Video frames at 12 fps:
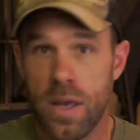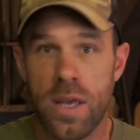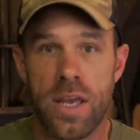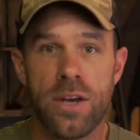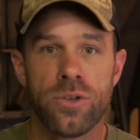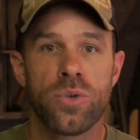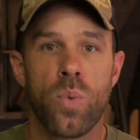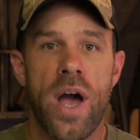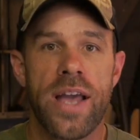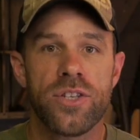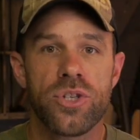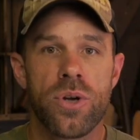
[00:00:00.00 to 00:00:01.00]
Here's why.
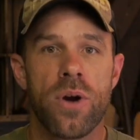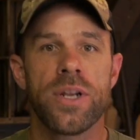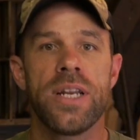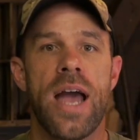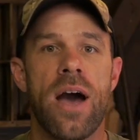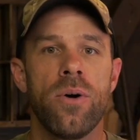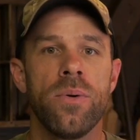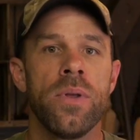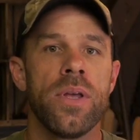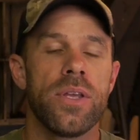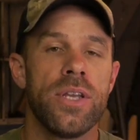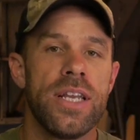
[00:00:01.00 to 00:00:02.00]
Starting out,
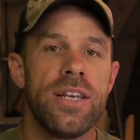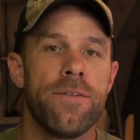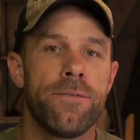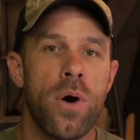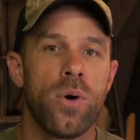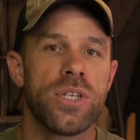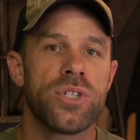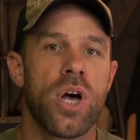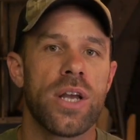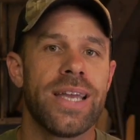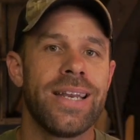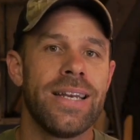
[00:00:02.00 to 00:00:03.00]
you need to focus on
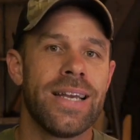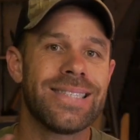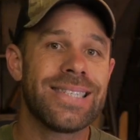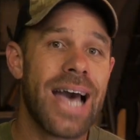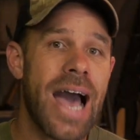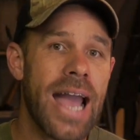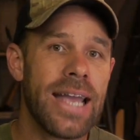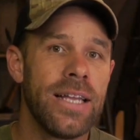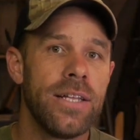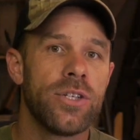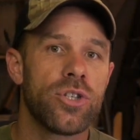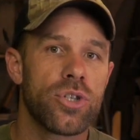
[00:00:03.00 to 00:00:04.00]
getting a tight,
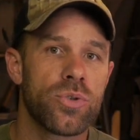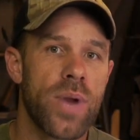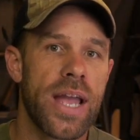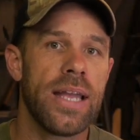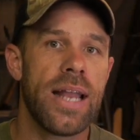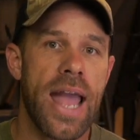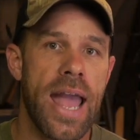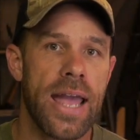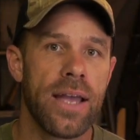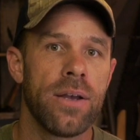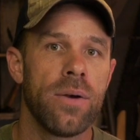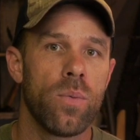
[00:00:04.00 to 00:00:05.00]
straight
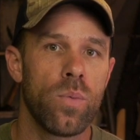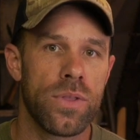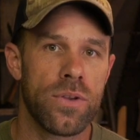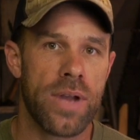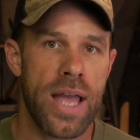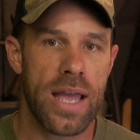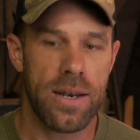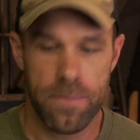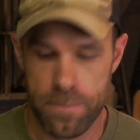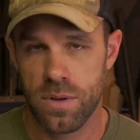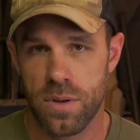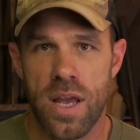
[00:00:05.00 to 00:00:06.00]
hang with your head.
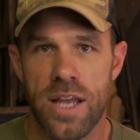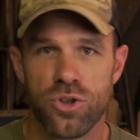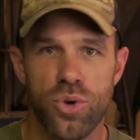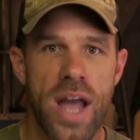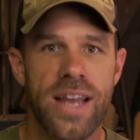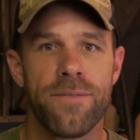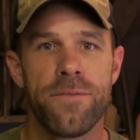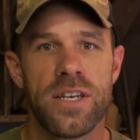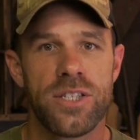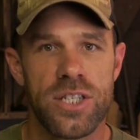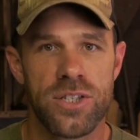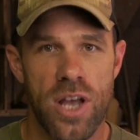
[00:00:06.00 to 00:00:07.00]
And trying to fix
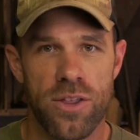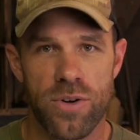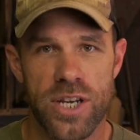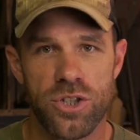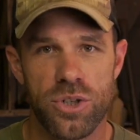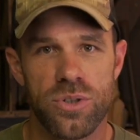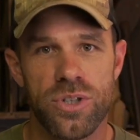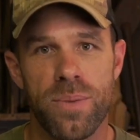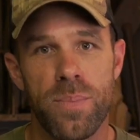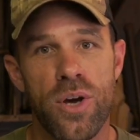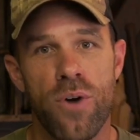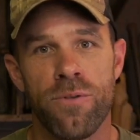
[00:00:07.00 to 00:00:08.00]
these other issues can be
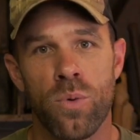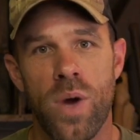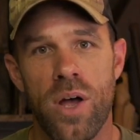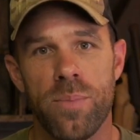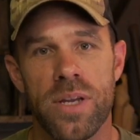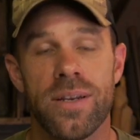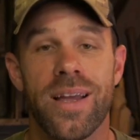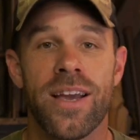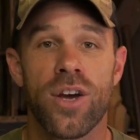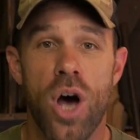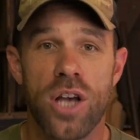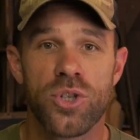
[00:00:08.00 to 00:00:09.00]
overwhelming and
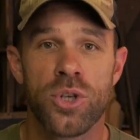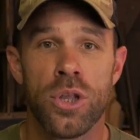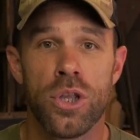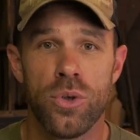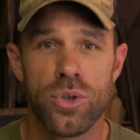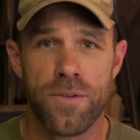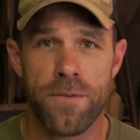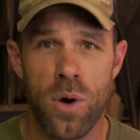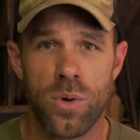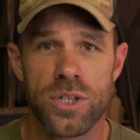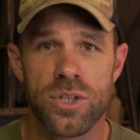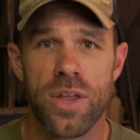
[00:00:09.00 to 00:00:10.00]
cause you to lose
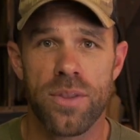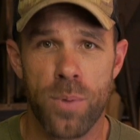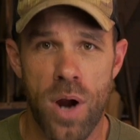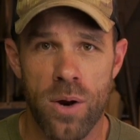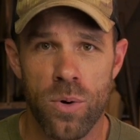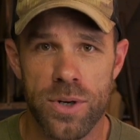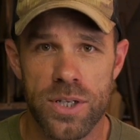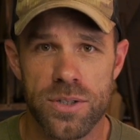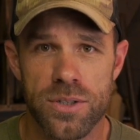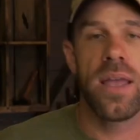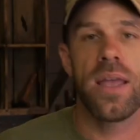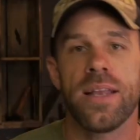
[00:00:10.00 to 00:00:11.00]
focus on the
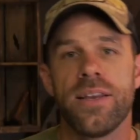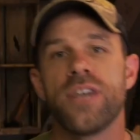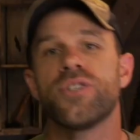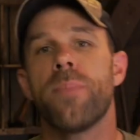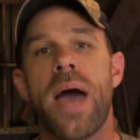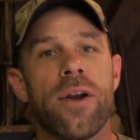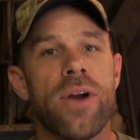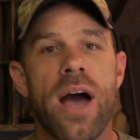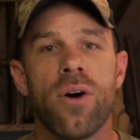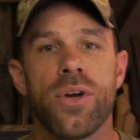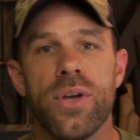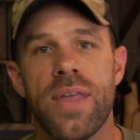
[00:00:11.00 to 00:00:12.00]
priorities. It doesn't matter how
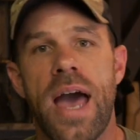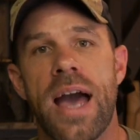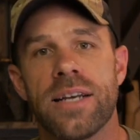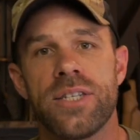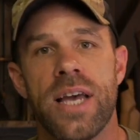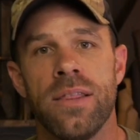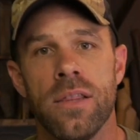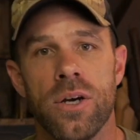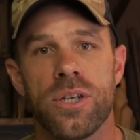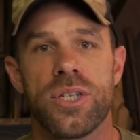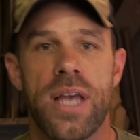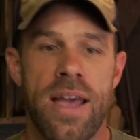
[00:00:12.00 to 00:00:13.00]
good the axe head
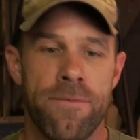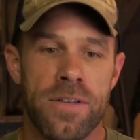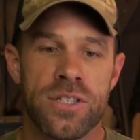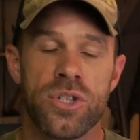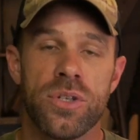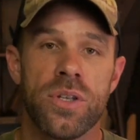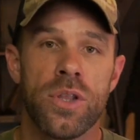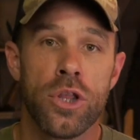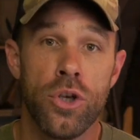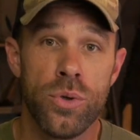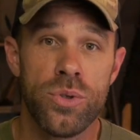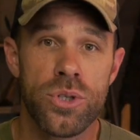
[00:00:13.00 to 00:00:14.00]
looks. If it's
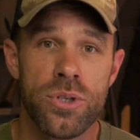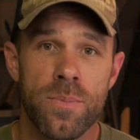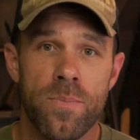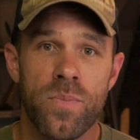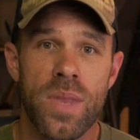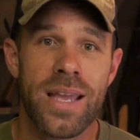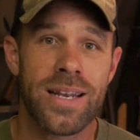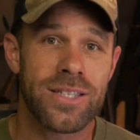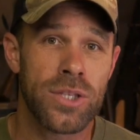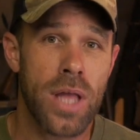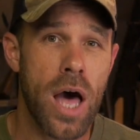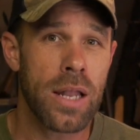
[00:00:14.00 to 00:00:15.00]
loose and it's
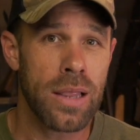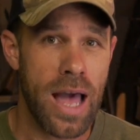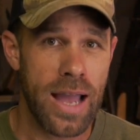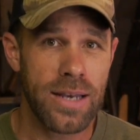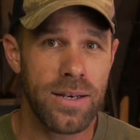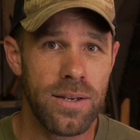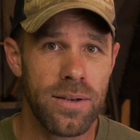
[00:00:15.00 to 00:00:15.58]
not aligned,